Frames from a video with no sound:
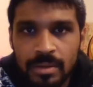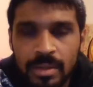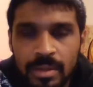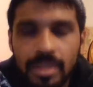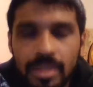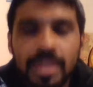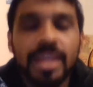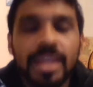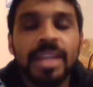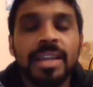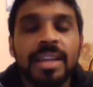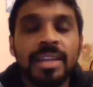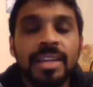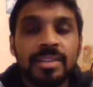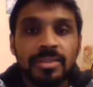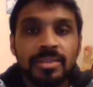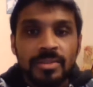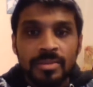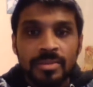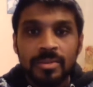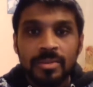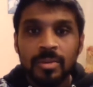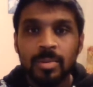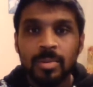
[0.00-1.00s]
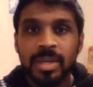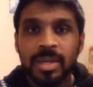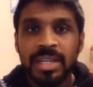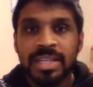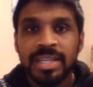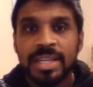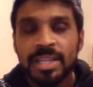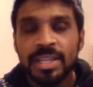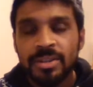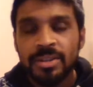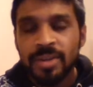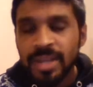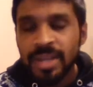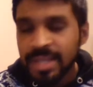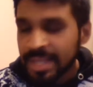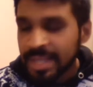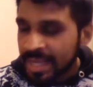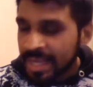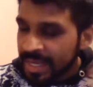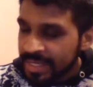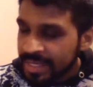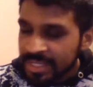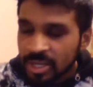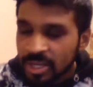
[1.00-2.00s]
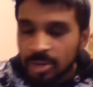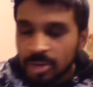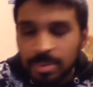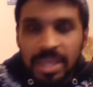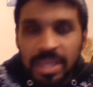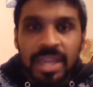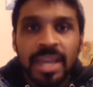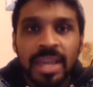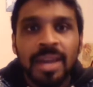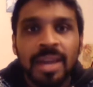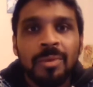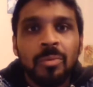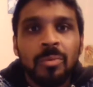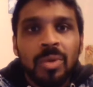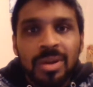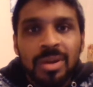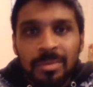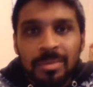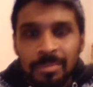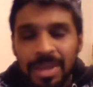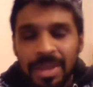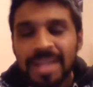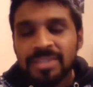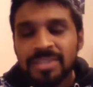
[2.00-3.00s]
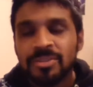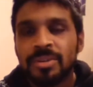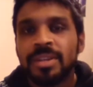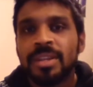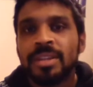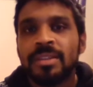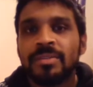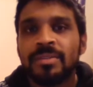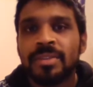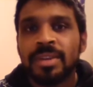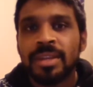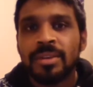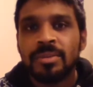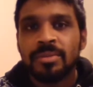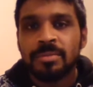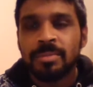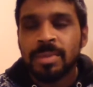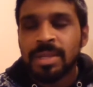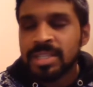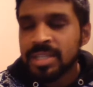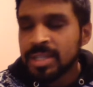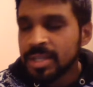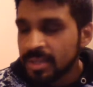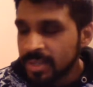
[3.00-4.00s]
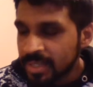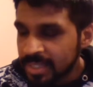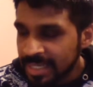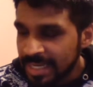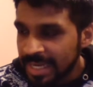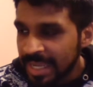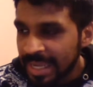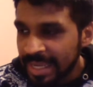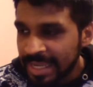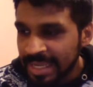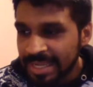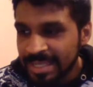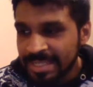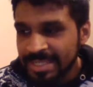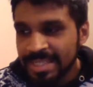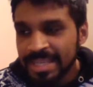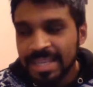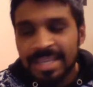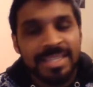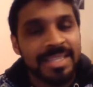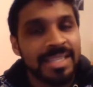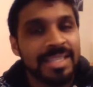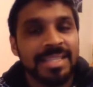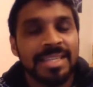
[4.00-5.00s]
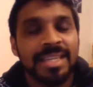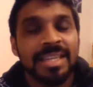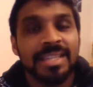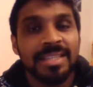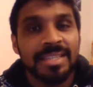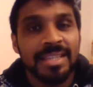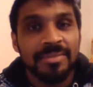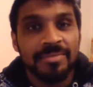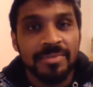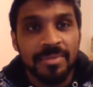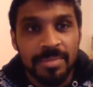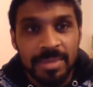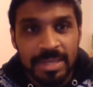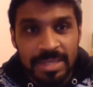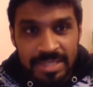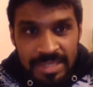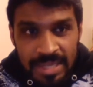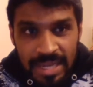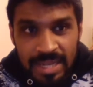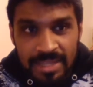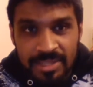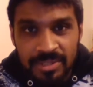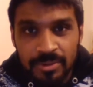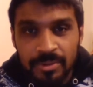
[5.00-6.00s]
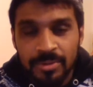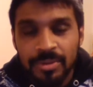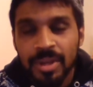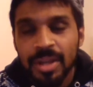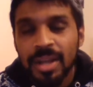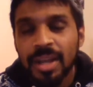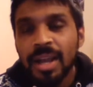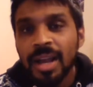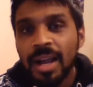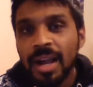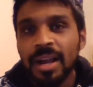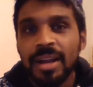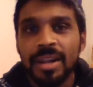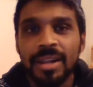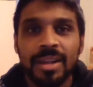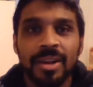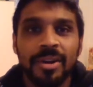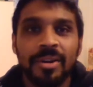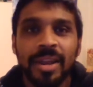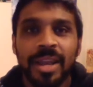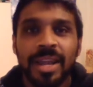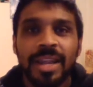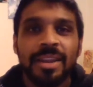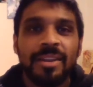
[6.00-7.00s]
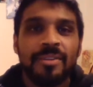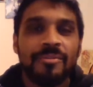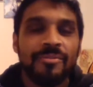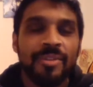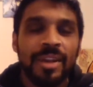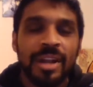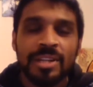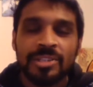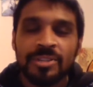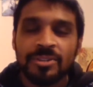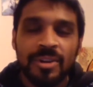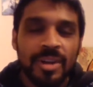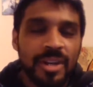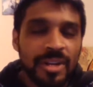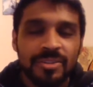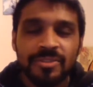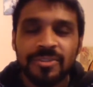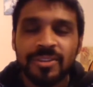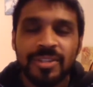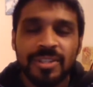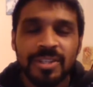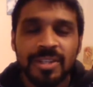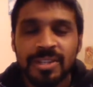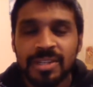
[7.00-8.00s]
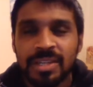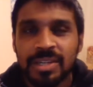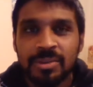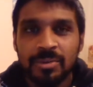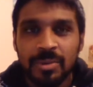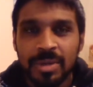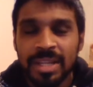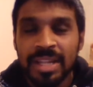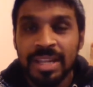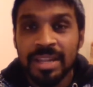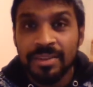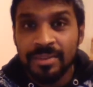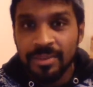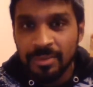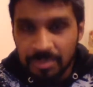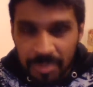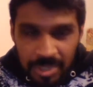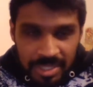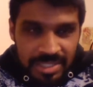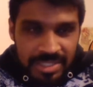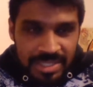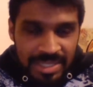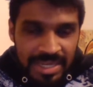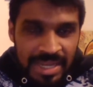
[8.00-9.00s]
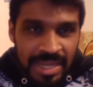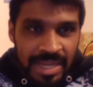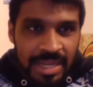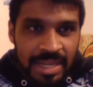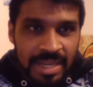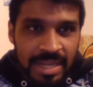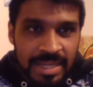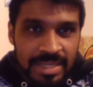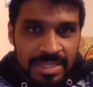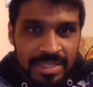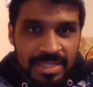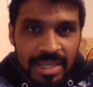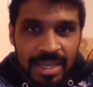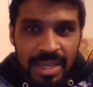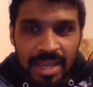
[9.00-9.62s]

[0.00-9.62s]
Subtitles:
Hey guys, this is your boy Dino, aka DRP here, and welcome back to another video from my channel. And today, guys, yes, as you can see from the title, I'm going to go ahead and react to 100x Under 29 once again, guys.